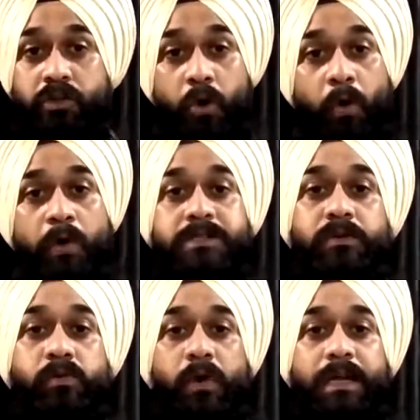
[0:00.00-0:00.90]
Those
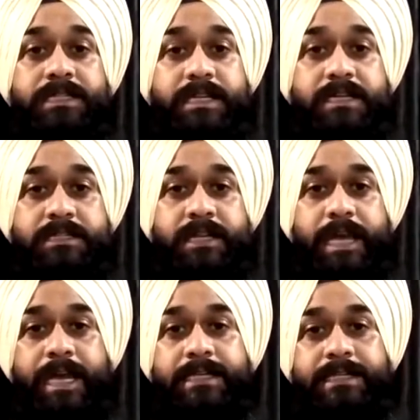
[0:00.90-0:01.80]
who are judged
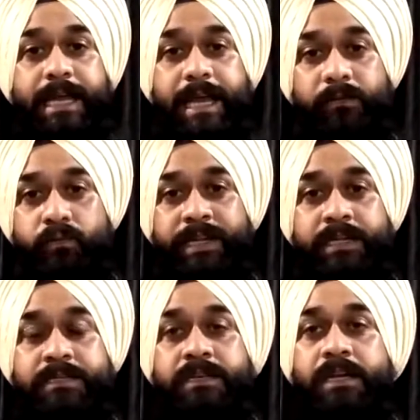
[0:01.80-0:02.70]
as
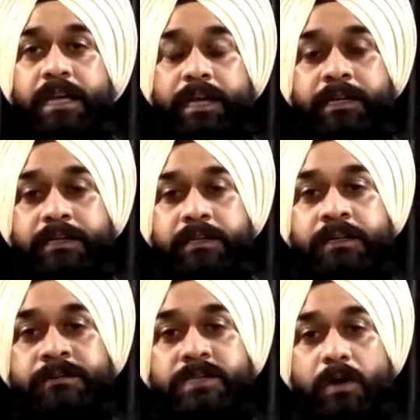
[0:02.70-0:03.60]
average in
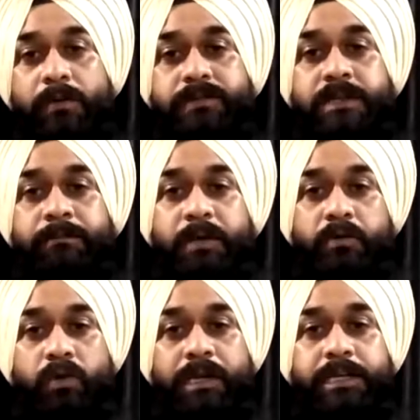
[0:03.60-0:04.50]
terms of some
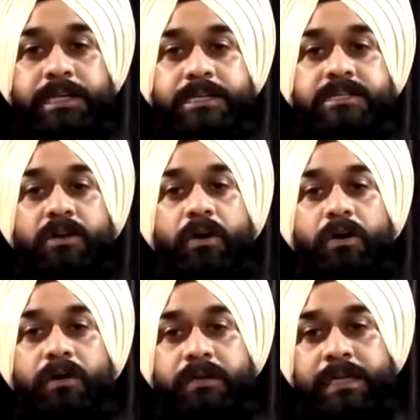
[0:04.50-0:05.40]
qualities
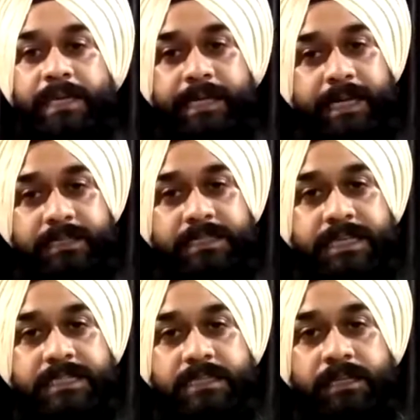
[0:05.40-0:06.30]
or
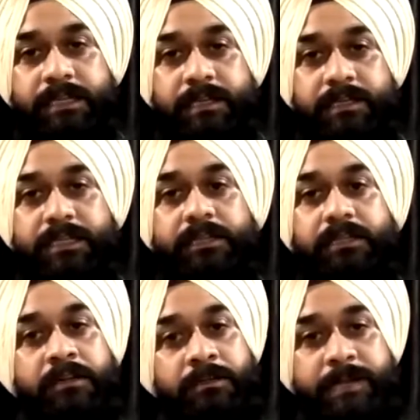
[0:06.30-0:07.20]
characteristics, they are
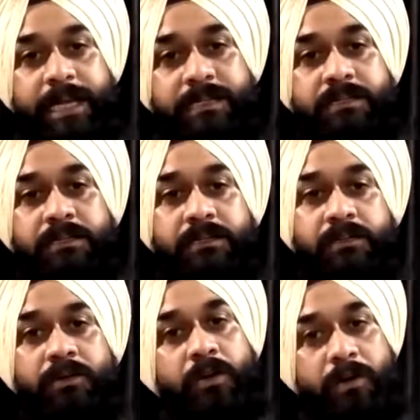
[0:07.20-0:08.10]
termed as
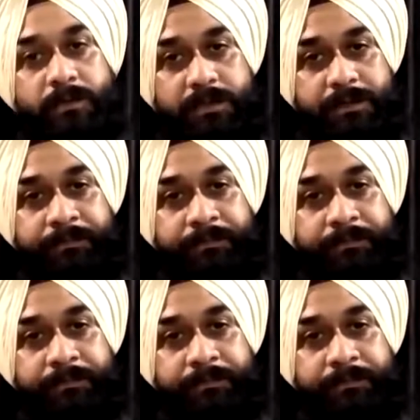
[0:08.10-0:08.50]
normal.